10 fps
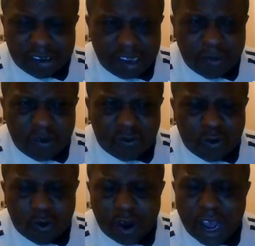I said
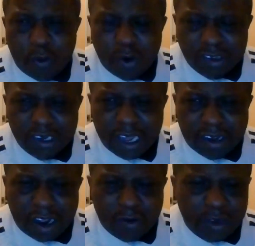before, I wasn't
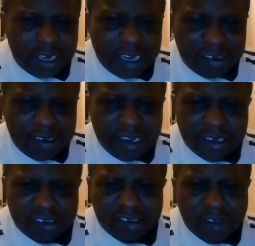around in
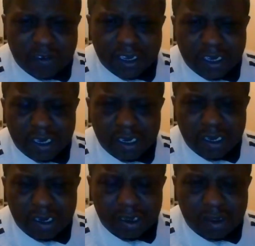1997
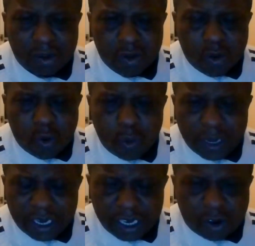
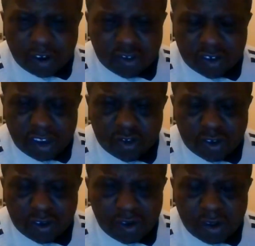when they did
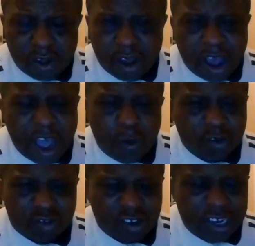consultation. I
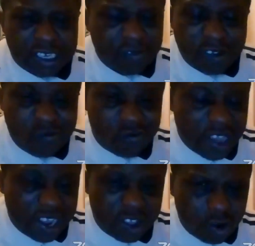was relatively very